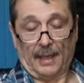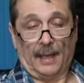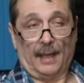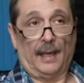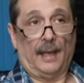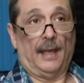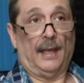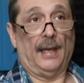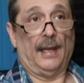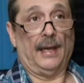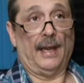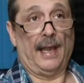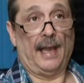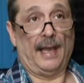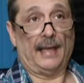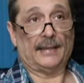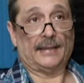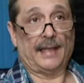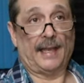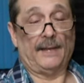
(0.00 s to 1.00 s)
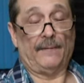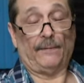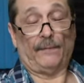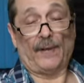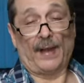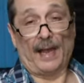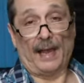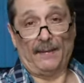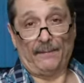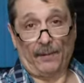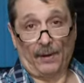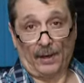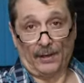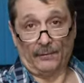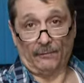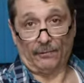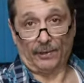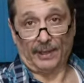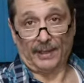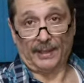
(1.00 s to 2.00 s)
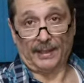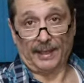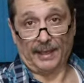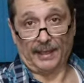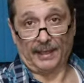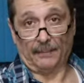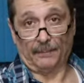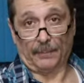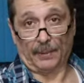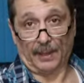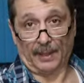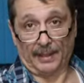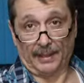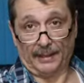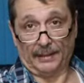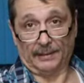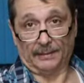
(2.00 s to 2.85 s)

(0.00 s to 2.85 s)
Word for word: It has a 500 gigabyte